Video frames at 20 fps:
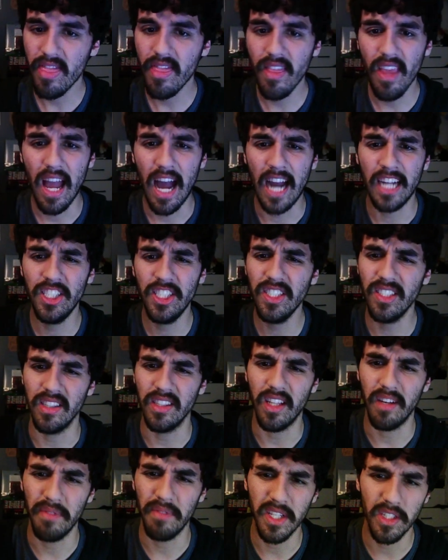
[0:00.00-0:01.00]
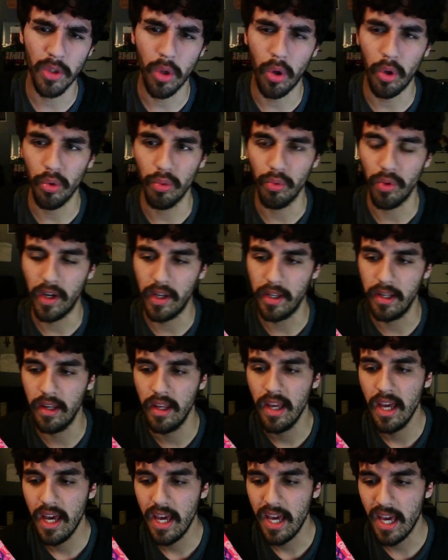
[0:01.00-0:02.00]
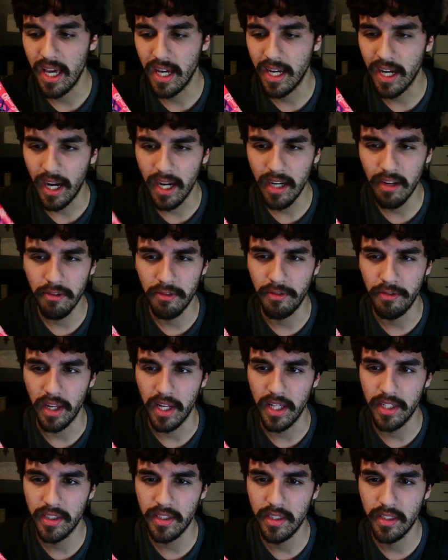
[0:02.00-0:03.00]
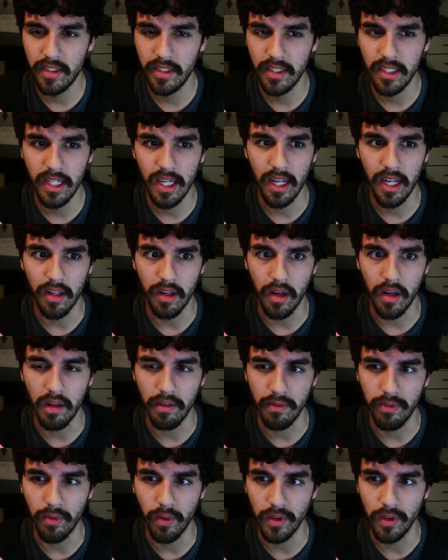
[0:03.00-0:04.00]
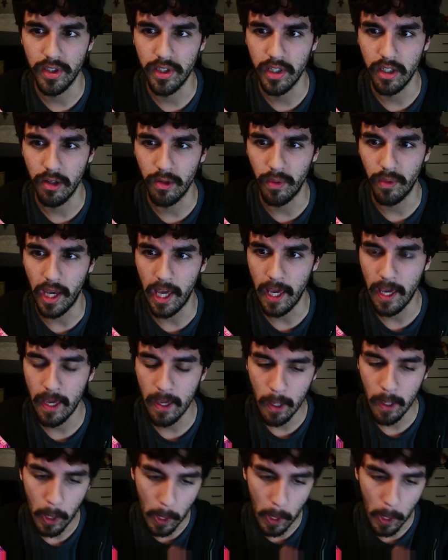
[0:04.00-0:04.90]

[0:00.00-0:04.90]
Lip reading: I just love this whole run. It kind of finished in an unfortunate way,